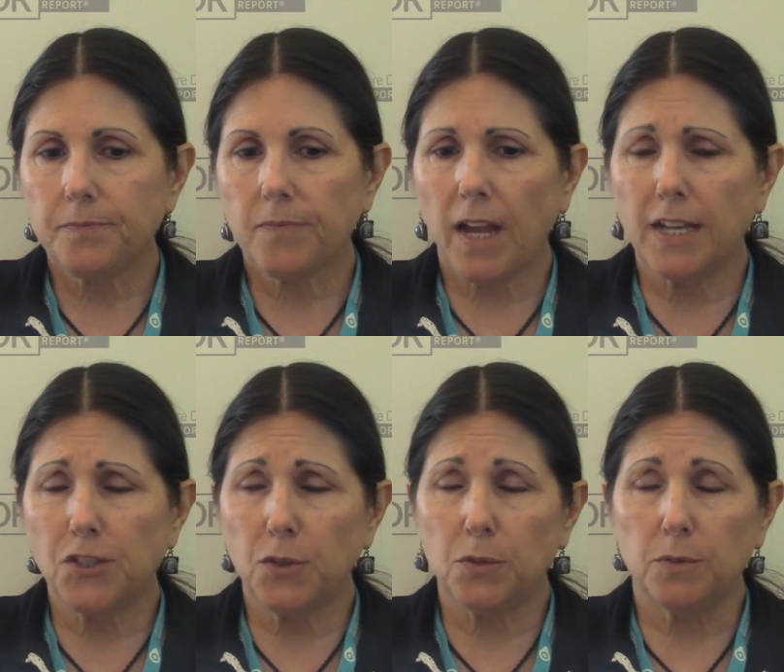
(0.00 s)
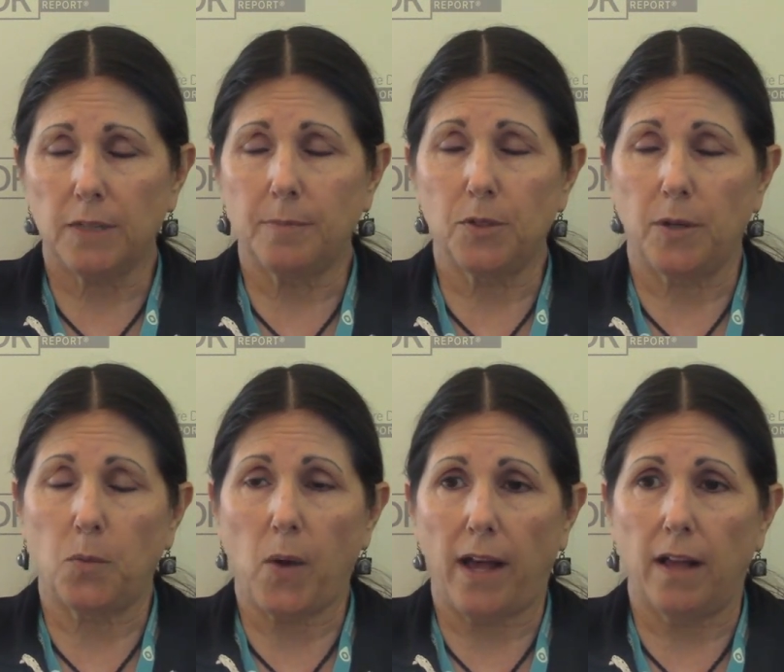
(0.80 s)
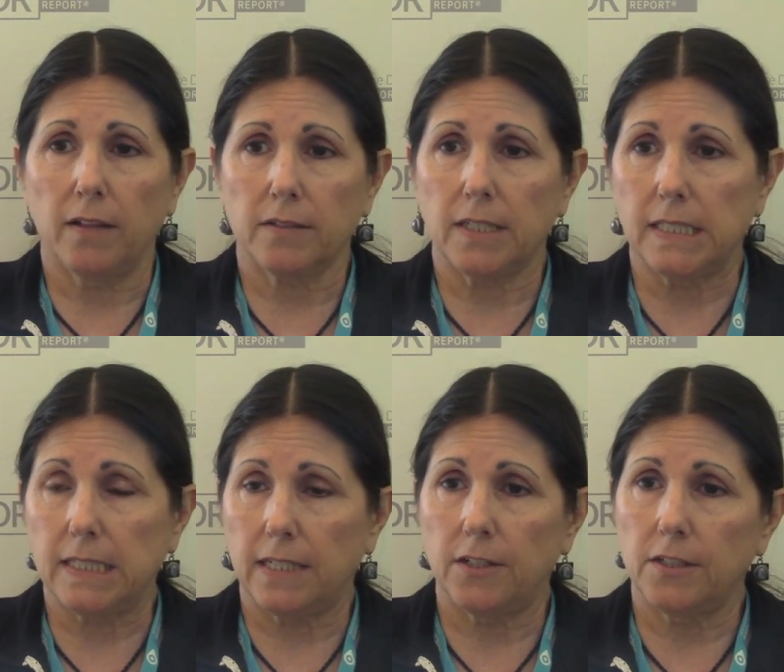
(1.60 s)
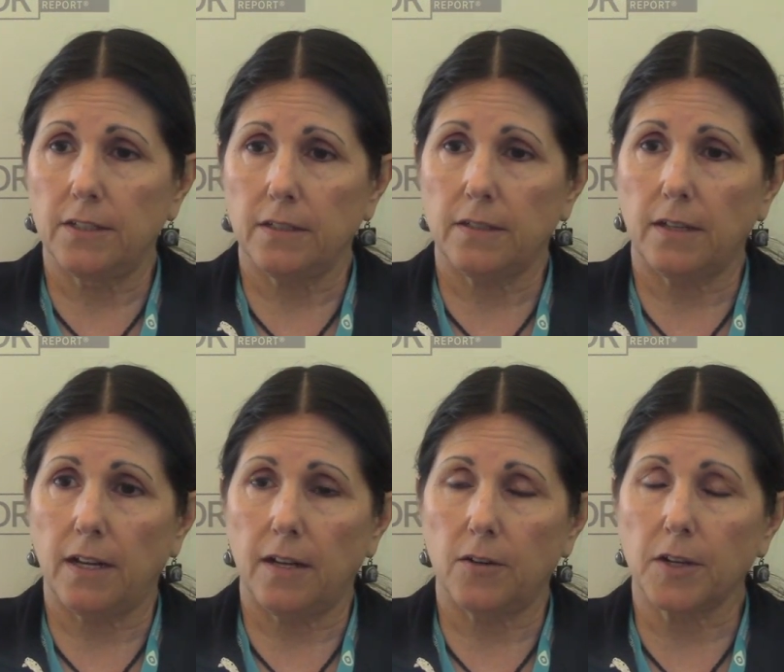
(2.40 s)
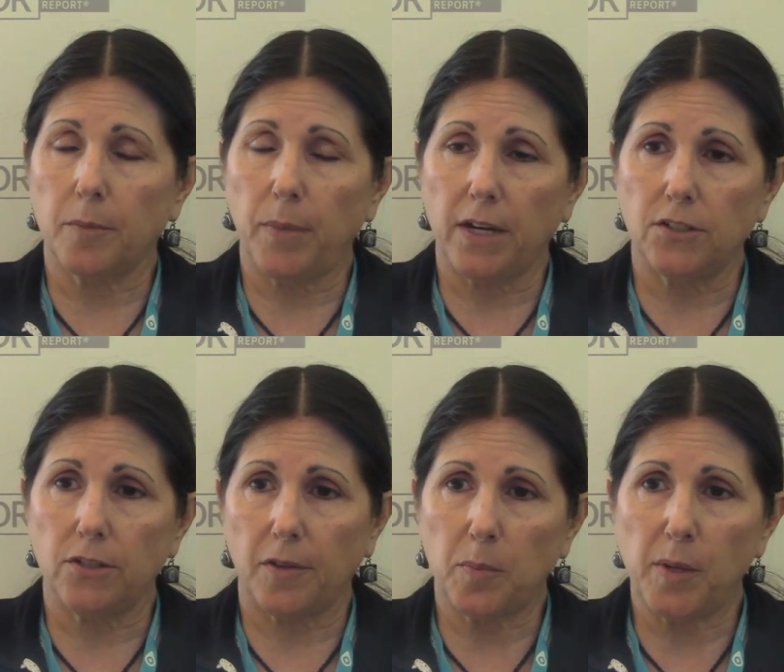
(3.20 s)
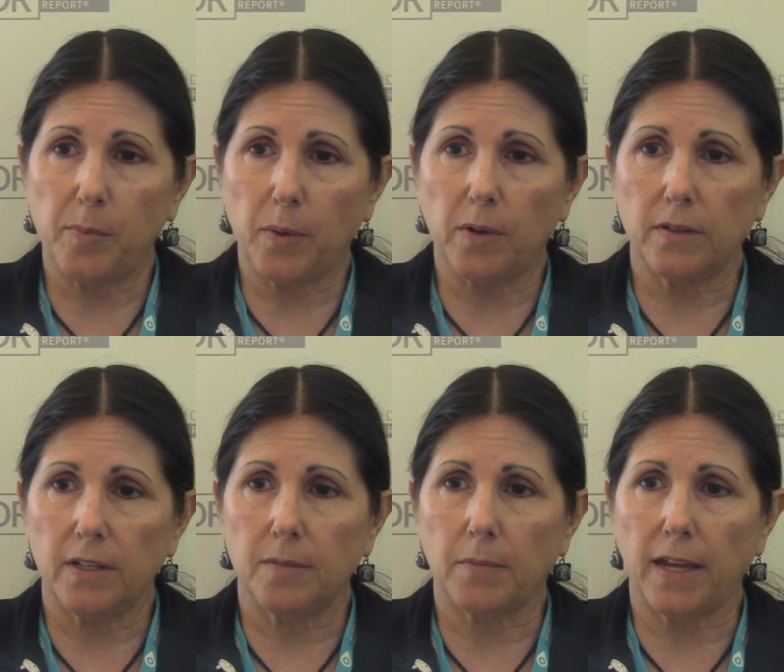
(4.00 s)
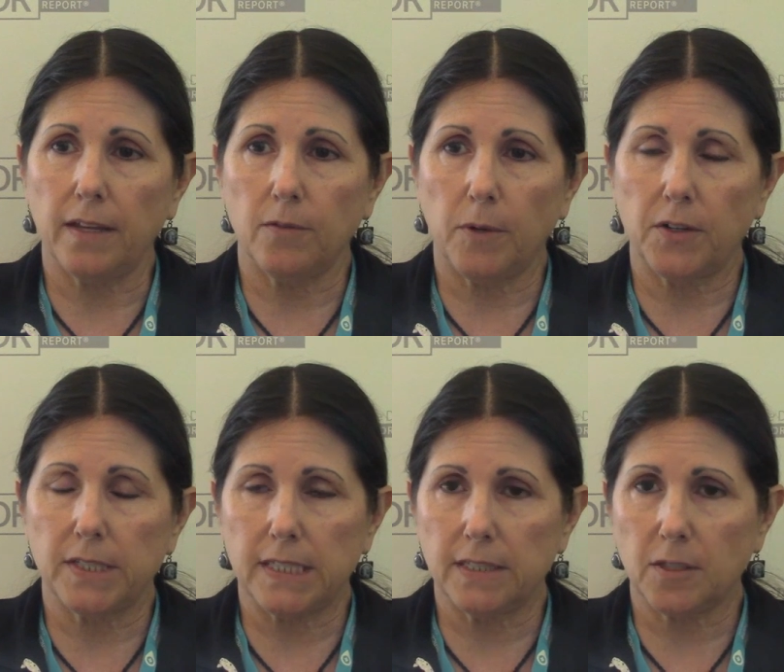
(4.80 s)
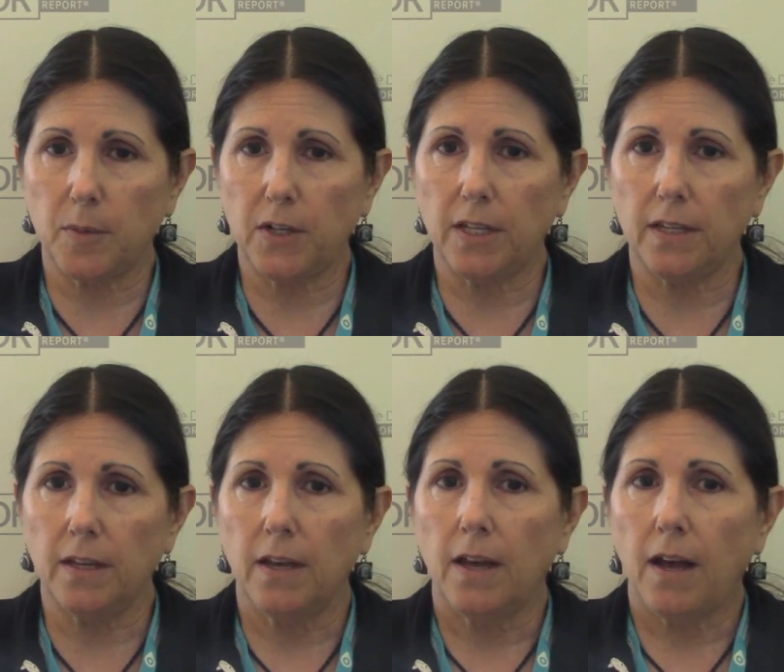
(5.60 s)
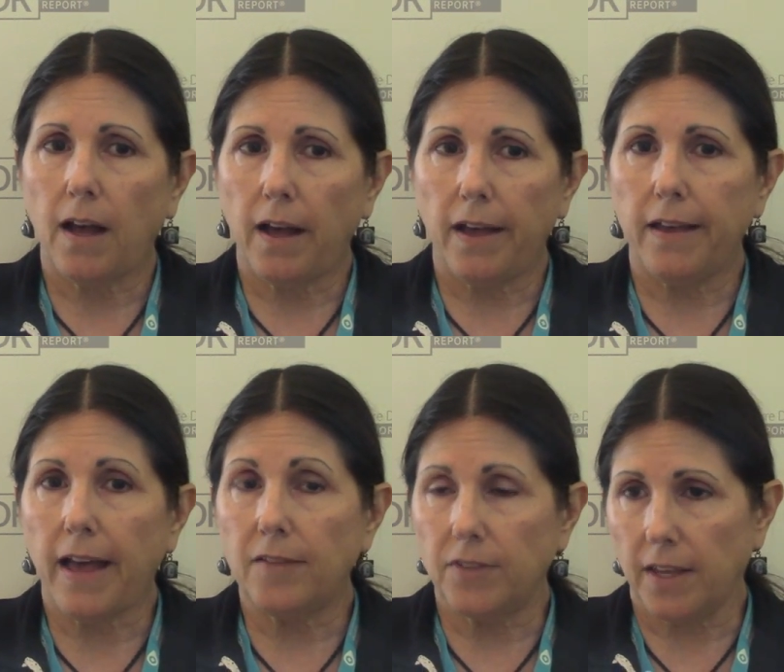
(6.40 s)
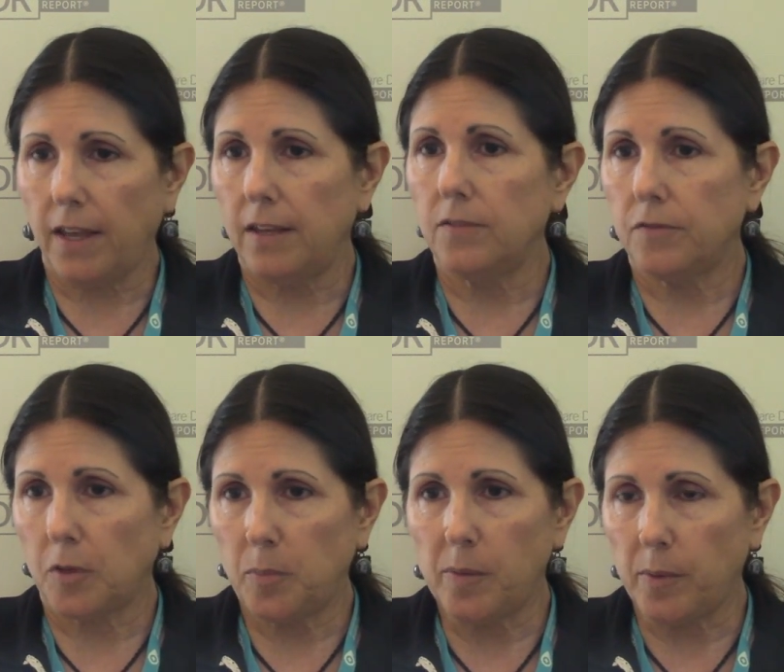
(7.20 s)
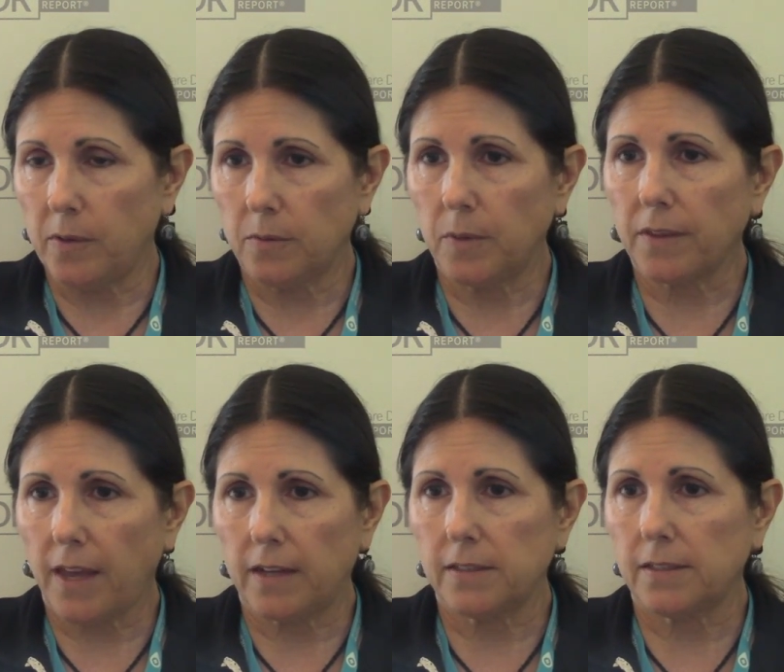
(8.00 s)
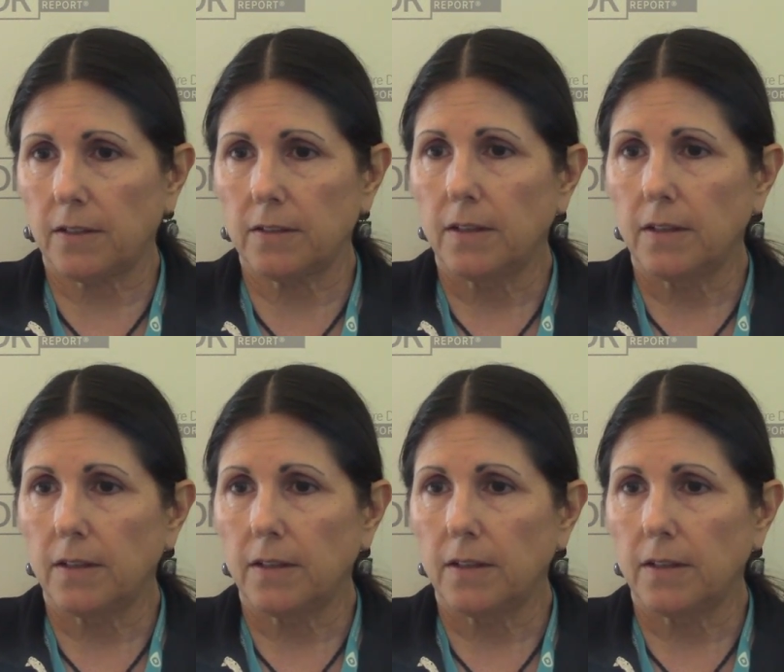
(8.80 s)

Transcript: I do I'm doing well considered uh, or compared to other people in my rare disease community, I advocate for people with CADASIL